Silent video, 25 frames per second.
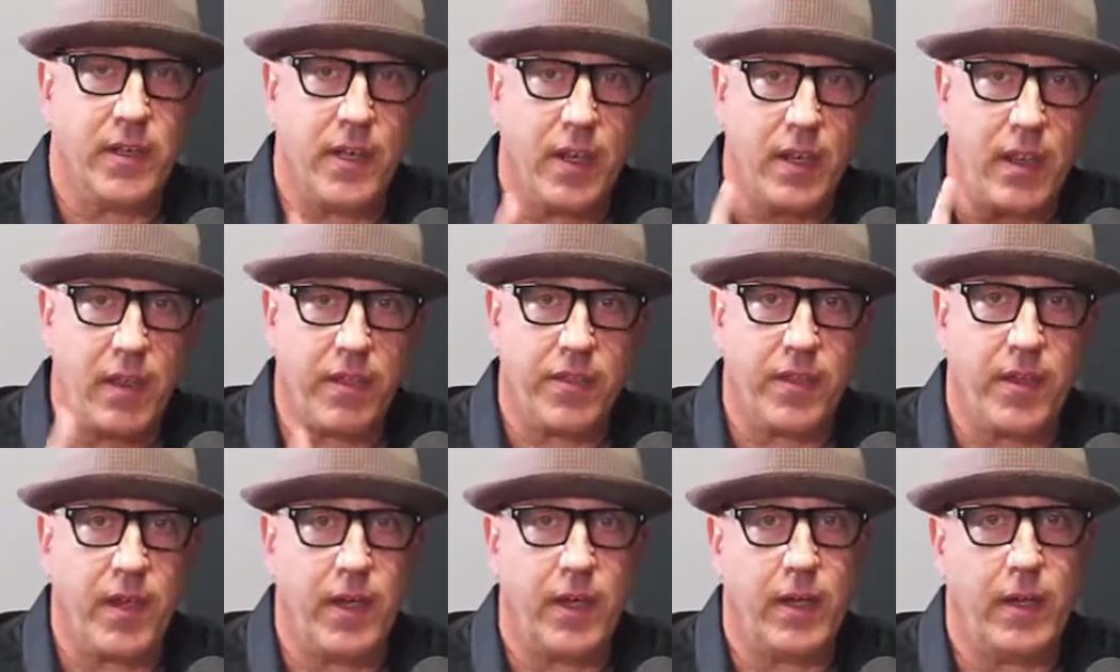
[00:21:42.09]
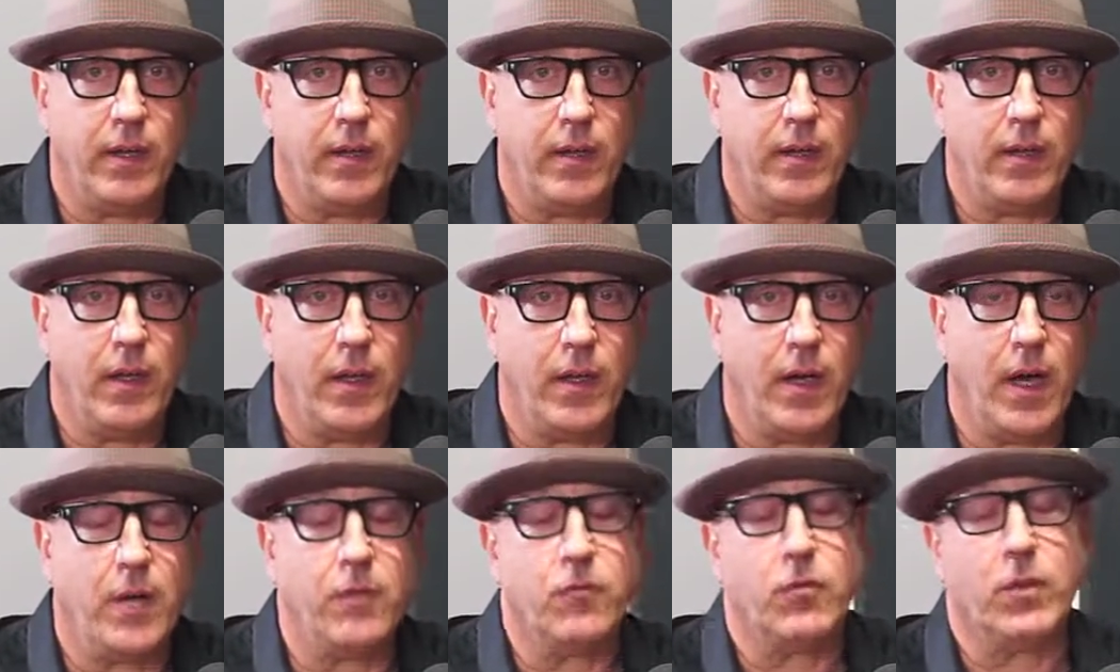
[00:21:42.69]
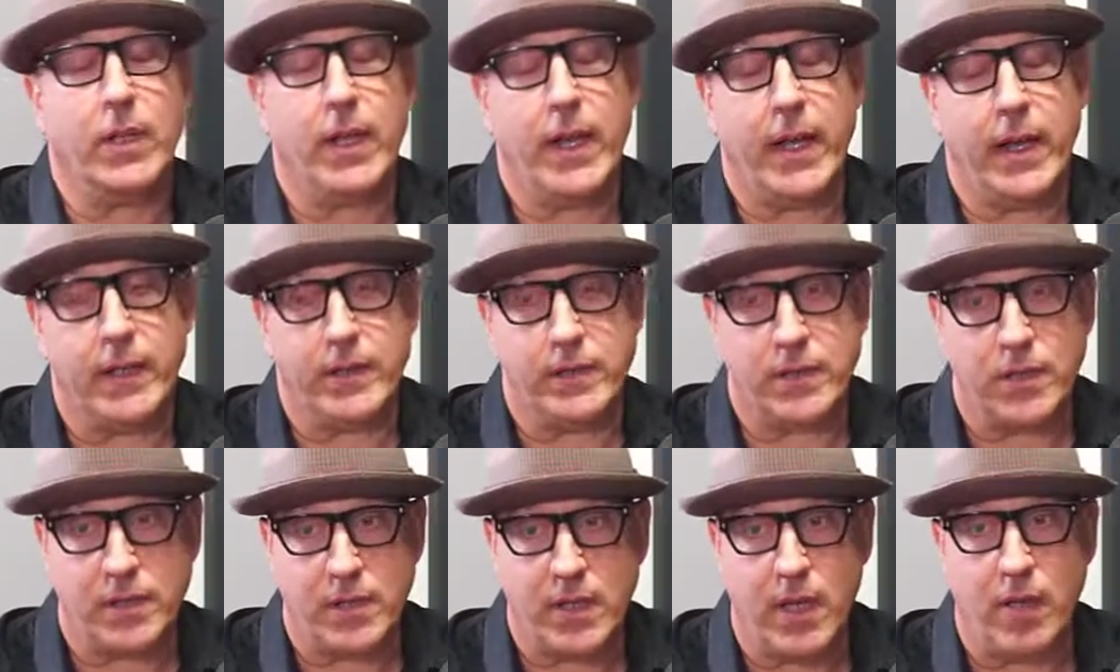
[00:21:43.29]
Another thing
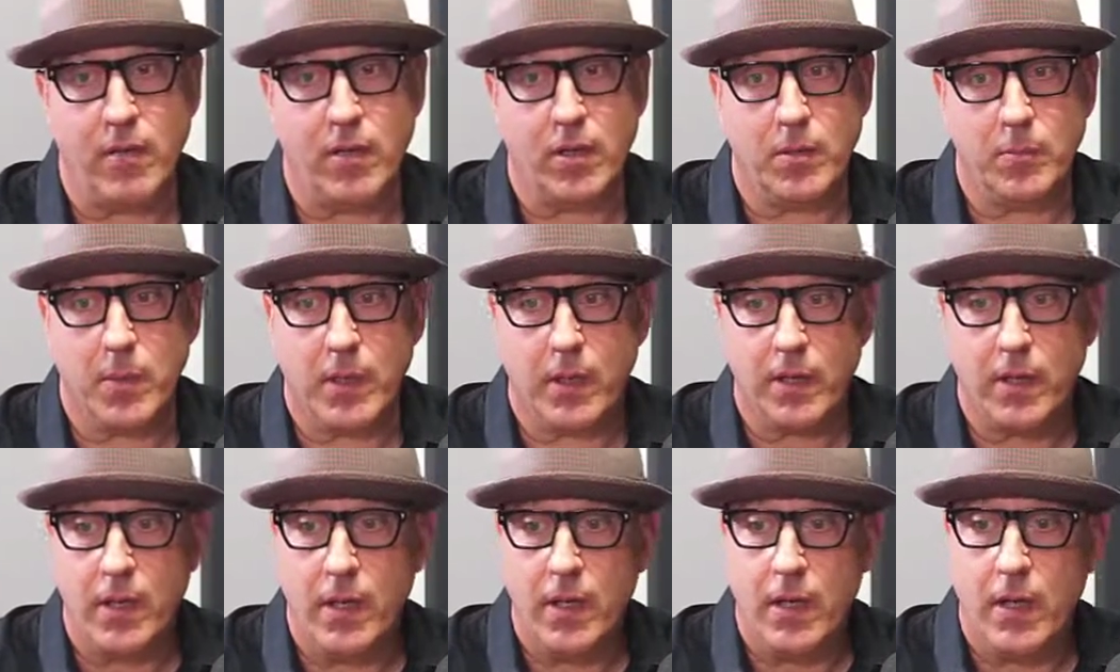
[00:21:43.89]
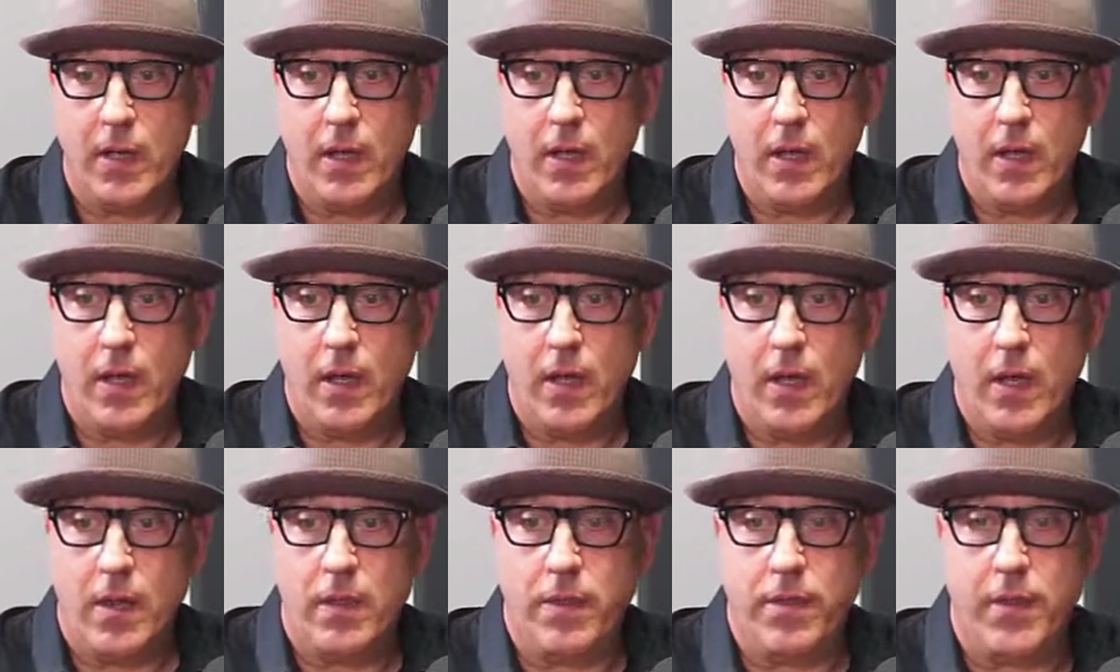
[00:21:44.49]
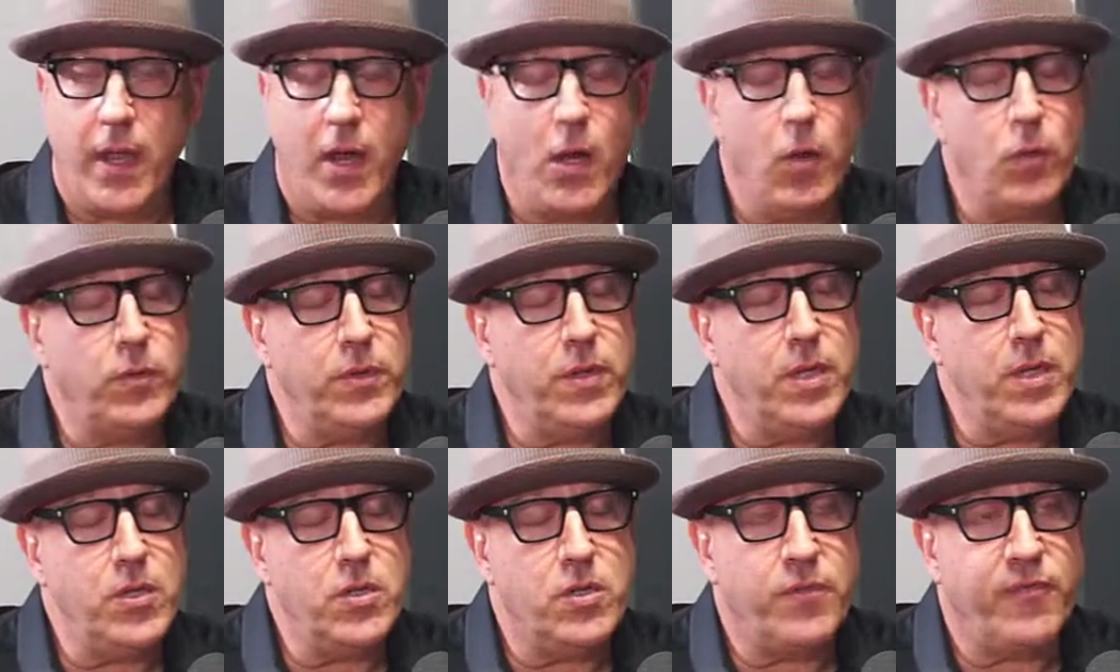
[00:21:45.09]
unrelated to selling, but they don't
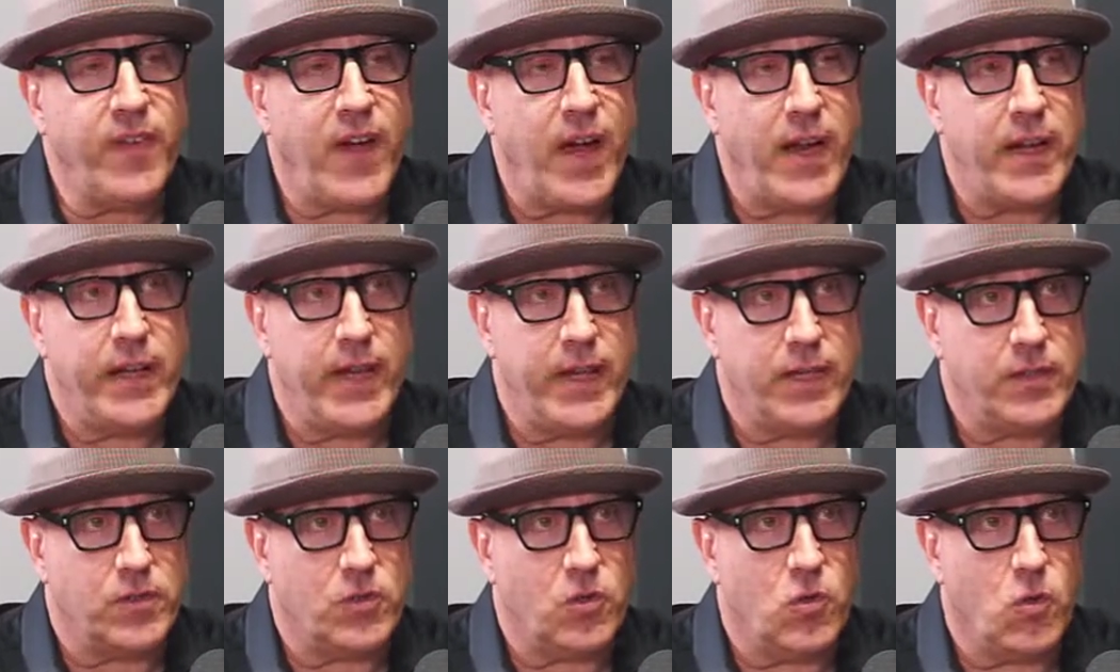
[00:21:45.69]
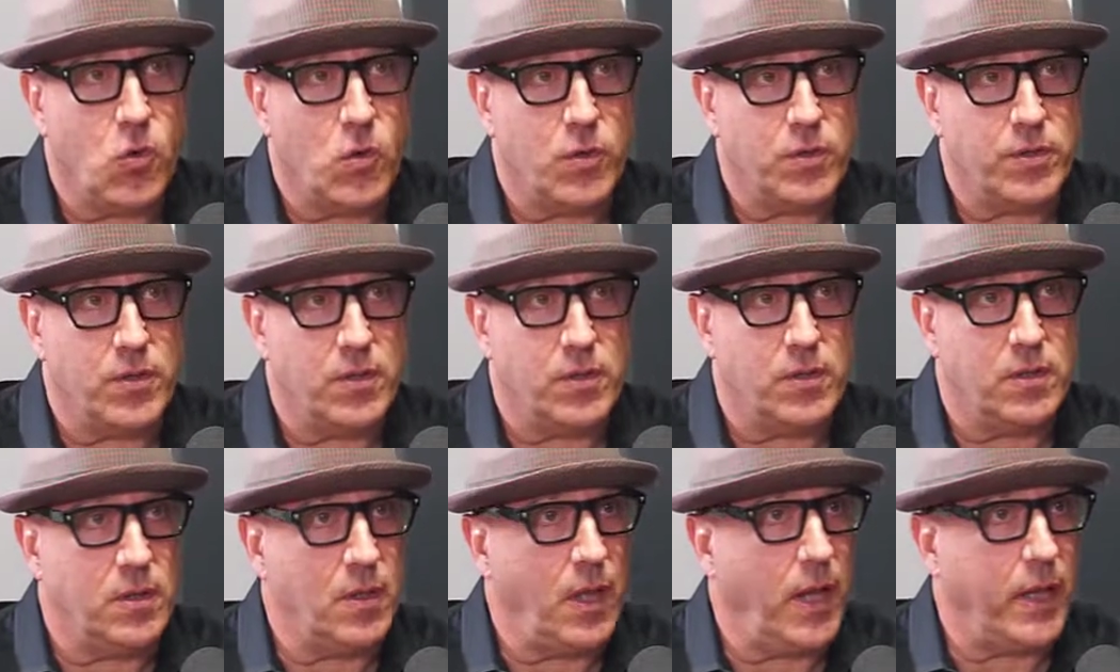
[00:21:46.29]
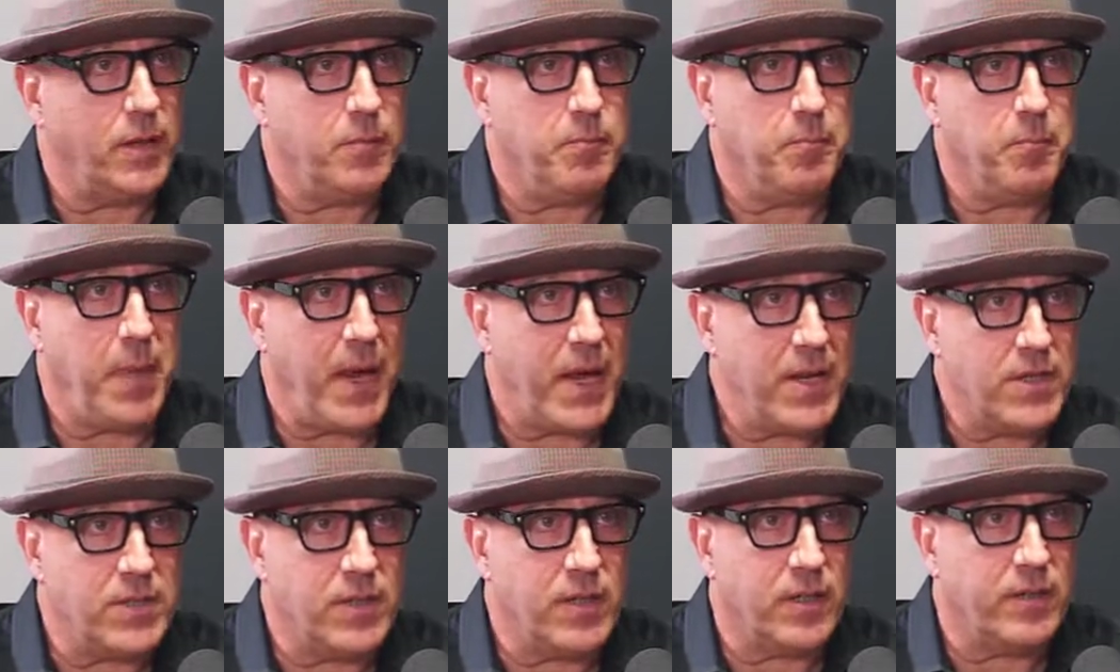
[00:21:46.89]
teach finance courses like
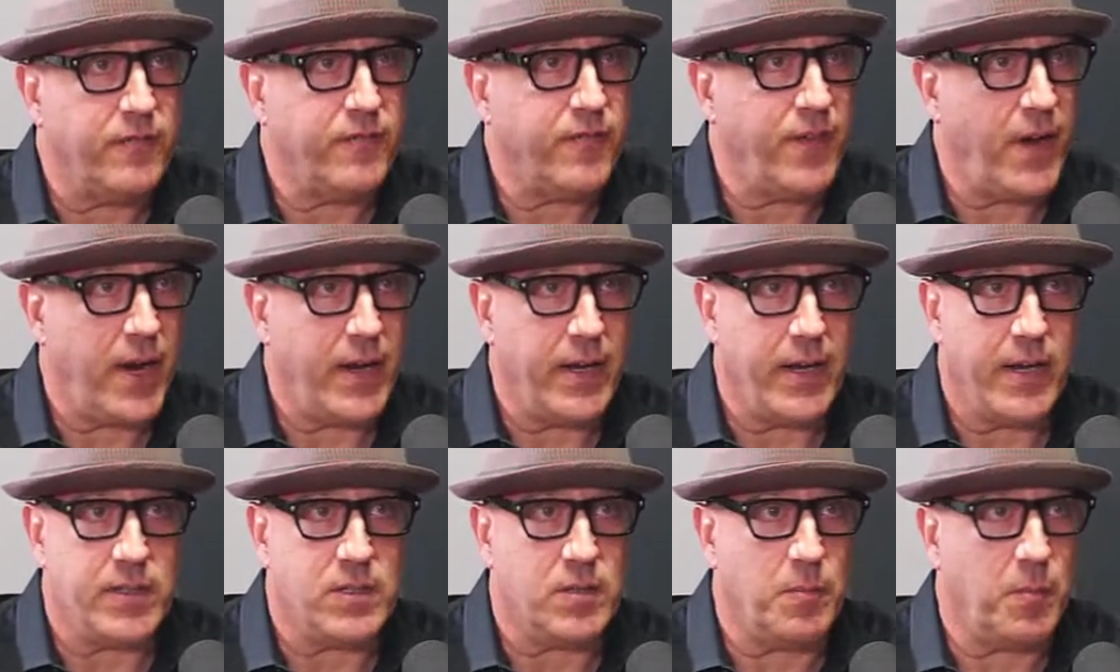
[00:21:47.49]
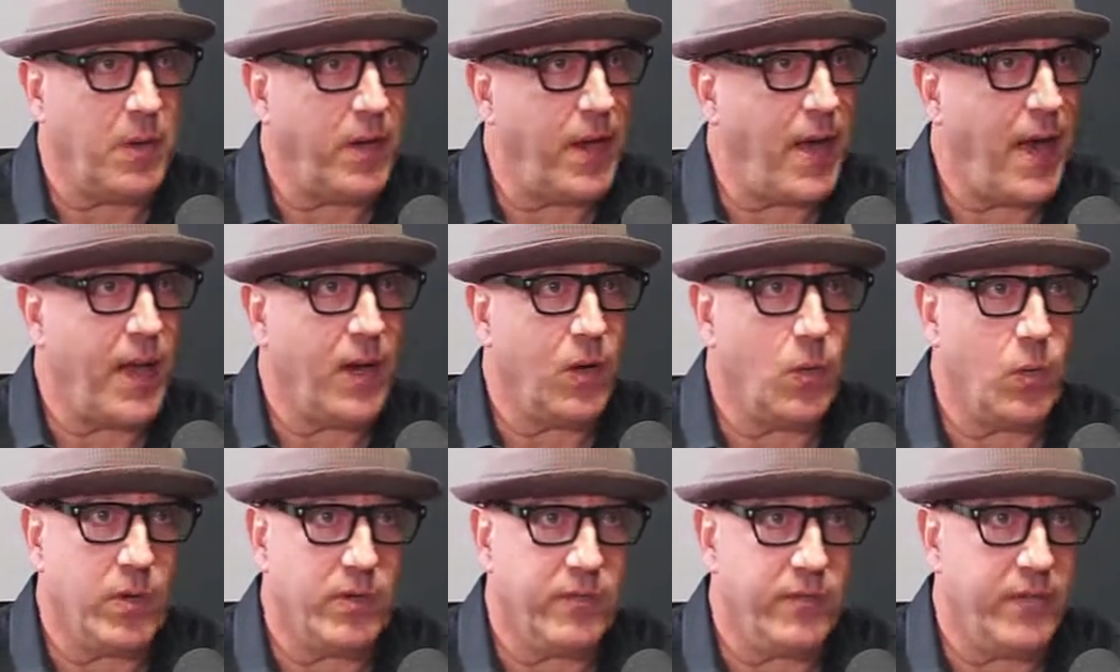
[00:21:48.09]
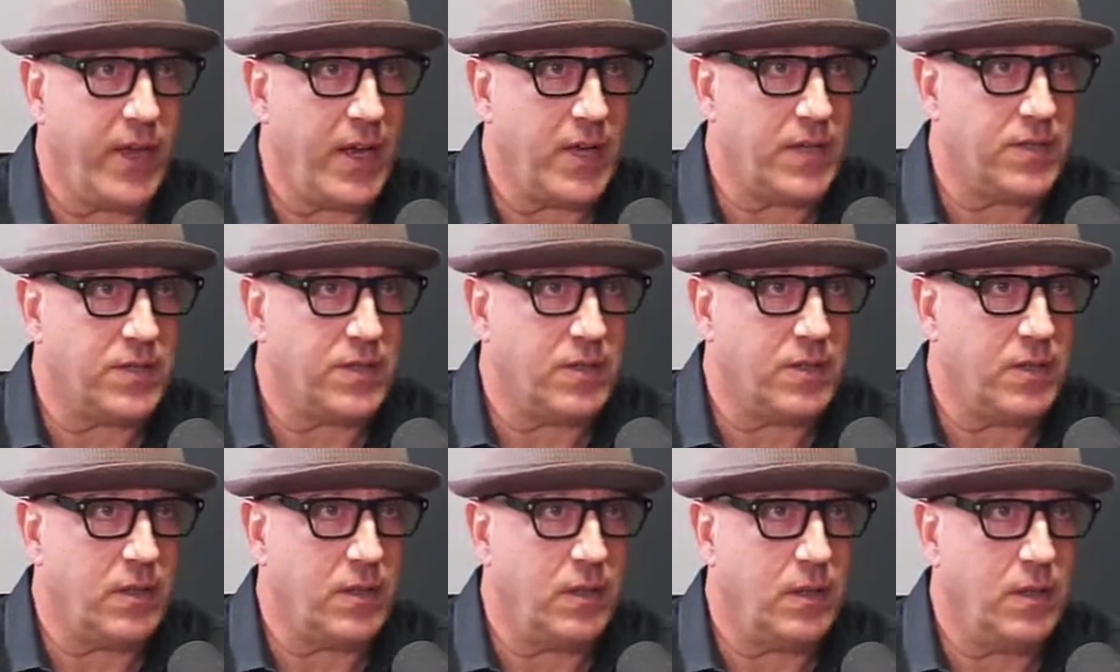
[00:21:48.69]
basic finance about how to
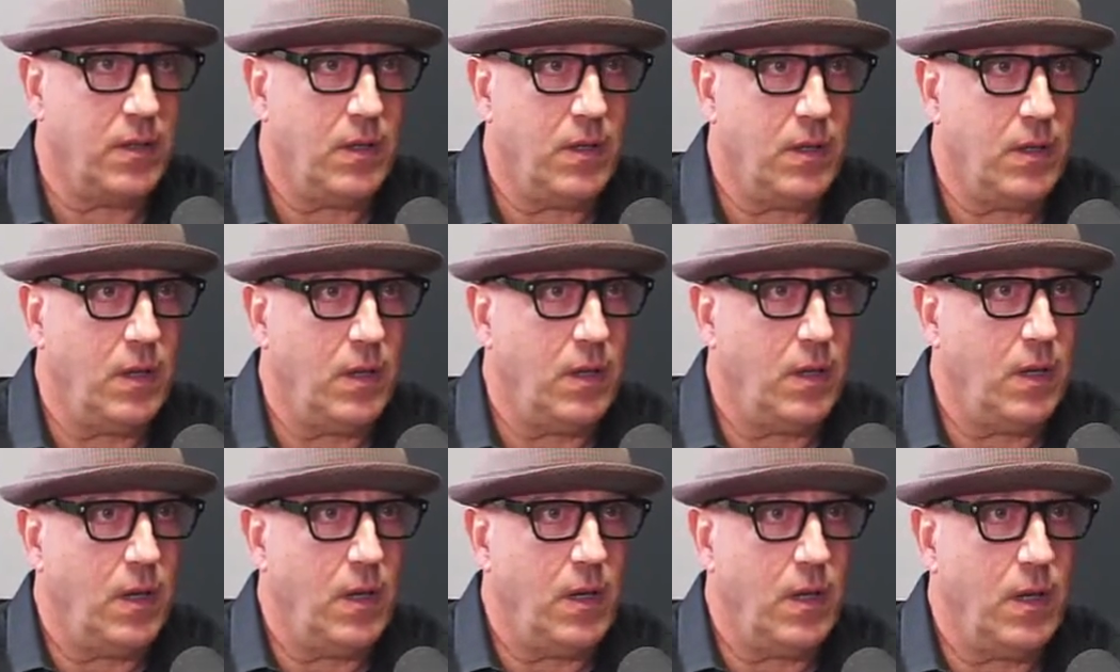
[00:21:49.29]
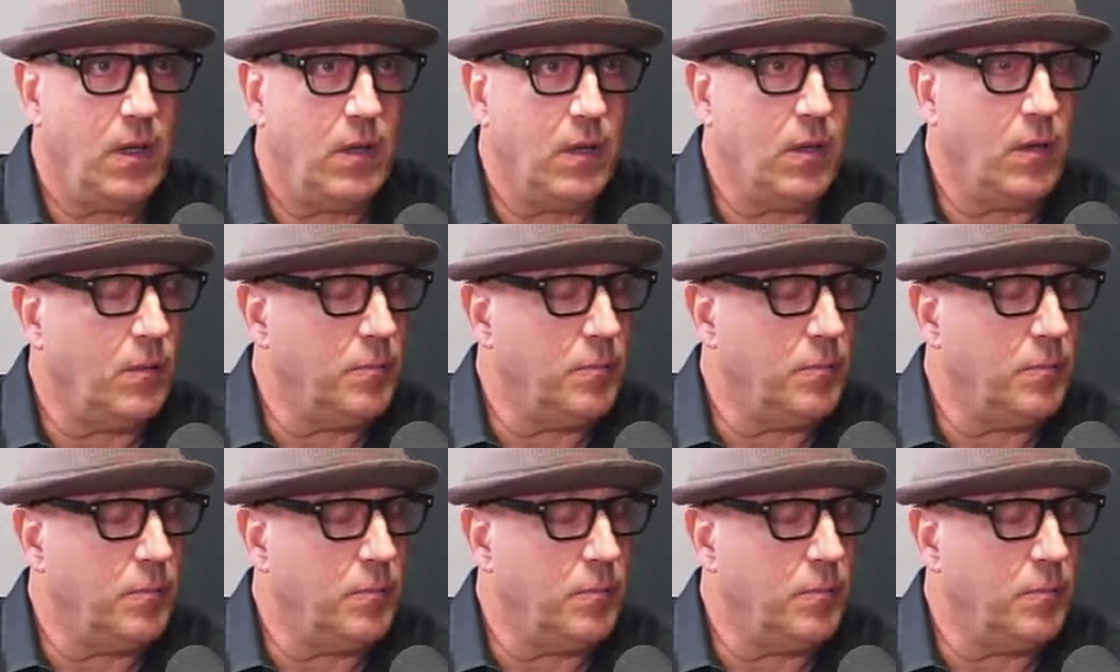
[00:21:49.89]
invest. I agree.